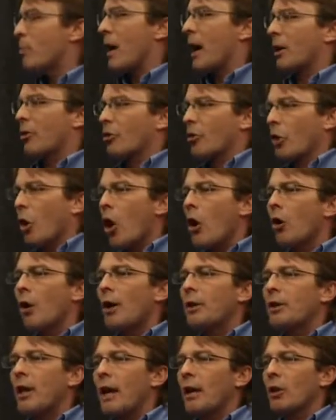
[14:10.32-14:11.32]
packs, they're all
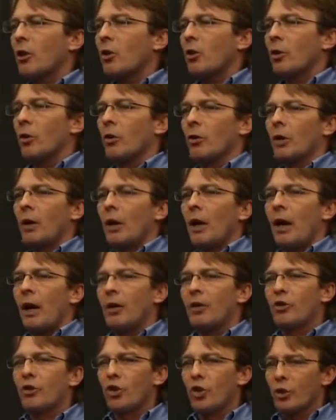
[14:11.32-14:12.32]
identical,
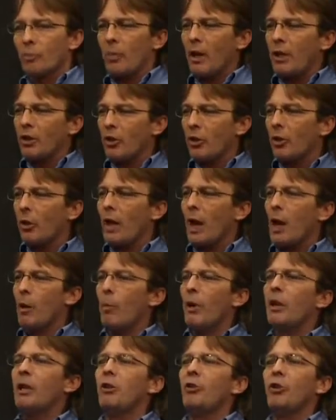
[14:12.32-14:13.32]
and it's just basically how
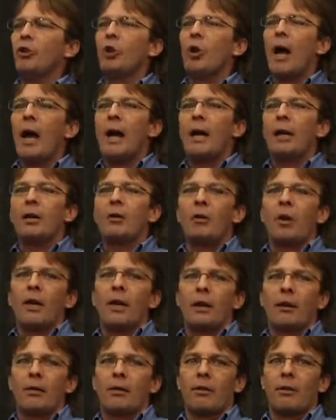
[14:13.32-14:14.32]
many do you add in
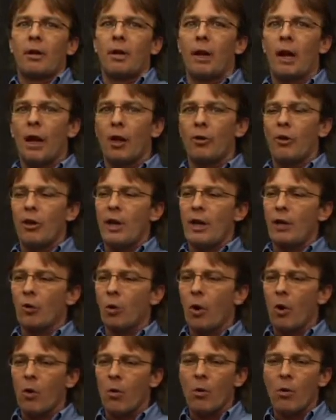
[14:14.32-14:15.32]
length and how do they
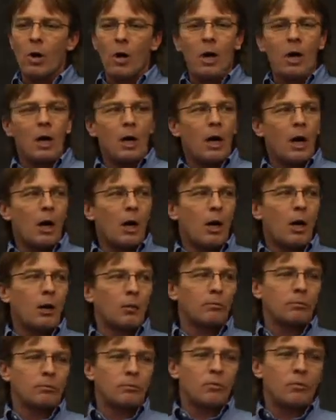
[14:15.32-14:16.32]
grow.
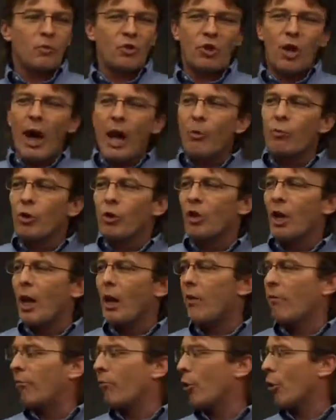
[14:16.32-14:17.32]
John was
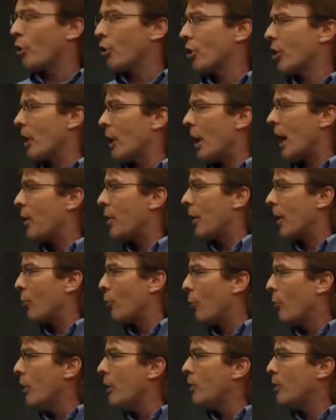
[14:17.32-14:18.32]
kind of fortunate, I think,
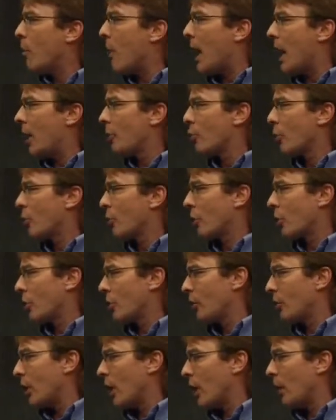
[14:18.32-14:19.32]
with these modules,
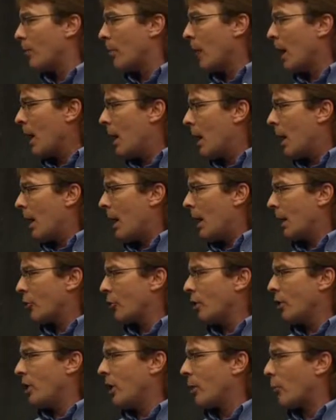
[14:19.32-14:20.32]
because I
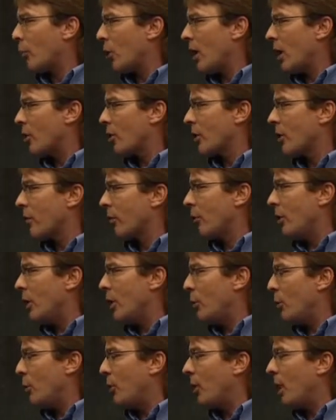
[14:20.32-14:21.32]
actually did a project for the
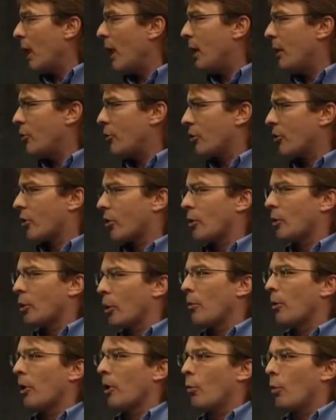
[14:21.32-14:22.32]
EPA just
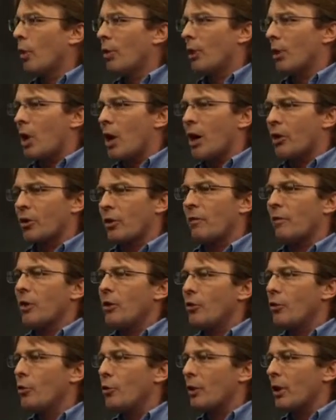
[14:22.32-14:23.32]
determining what the cost of
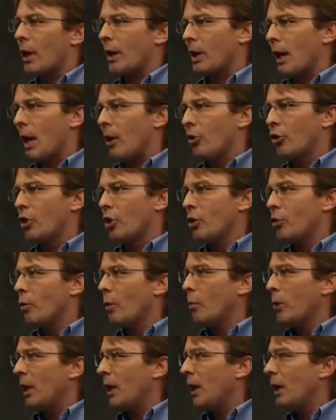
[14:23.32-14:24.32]
these new technologies
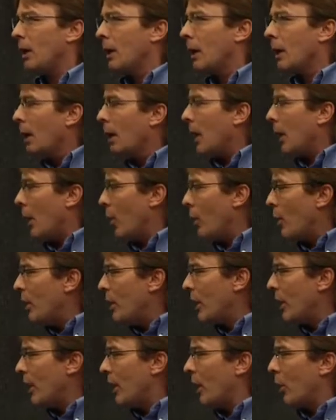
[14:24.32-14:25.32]
would be. And we
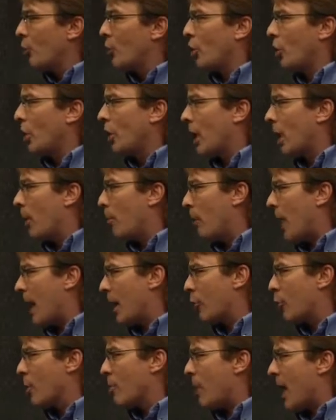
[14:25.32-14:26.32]
did an LG Chem
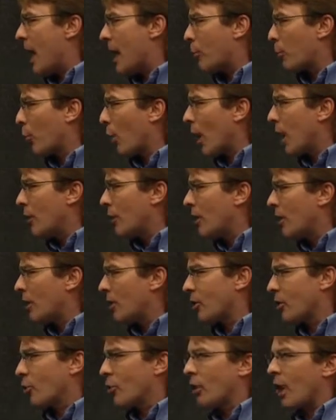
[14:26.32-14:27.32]
battery pack prior to
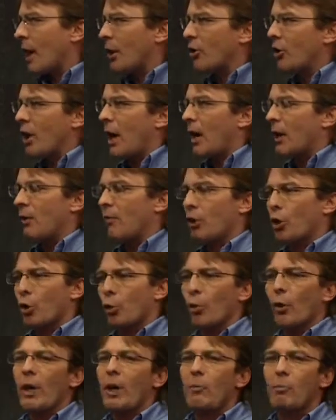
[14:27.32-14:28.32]
this. It was actually out of a
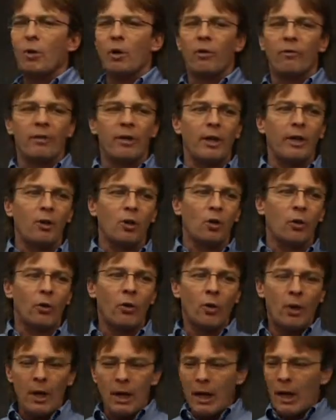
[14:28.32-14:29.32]
Korean-built
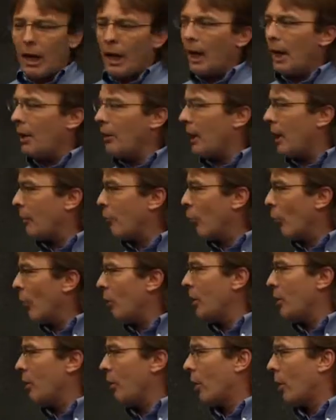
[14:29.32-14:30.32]
vehicle. And they
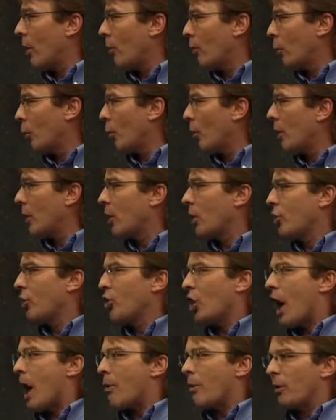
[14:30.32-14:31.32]
really do a really good
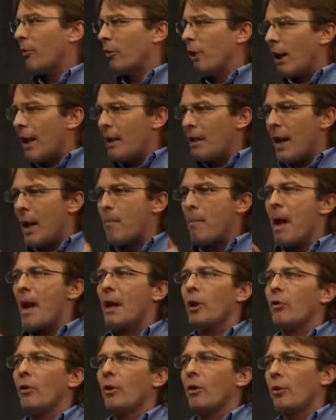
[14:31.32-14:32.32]
job of laying that
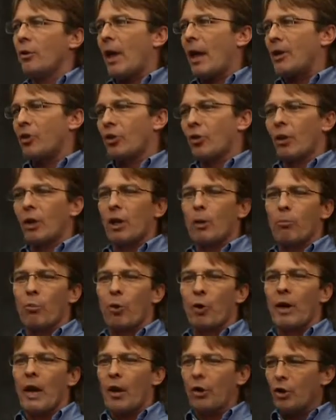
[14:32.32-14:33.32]
battery or that circuit
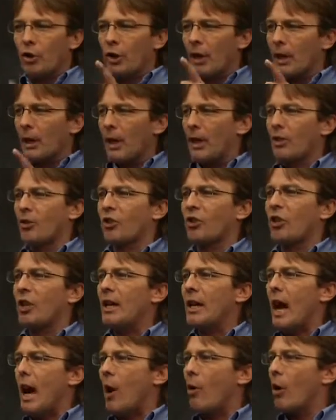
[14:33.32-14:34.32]
board out. You can kind of
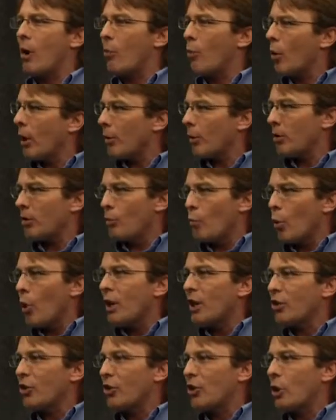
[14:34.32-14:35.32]
see how
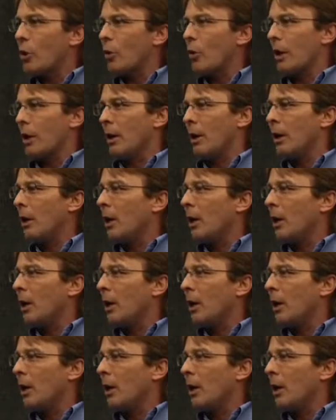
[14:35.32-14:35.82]
what it's doing.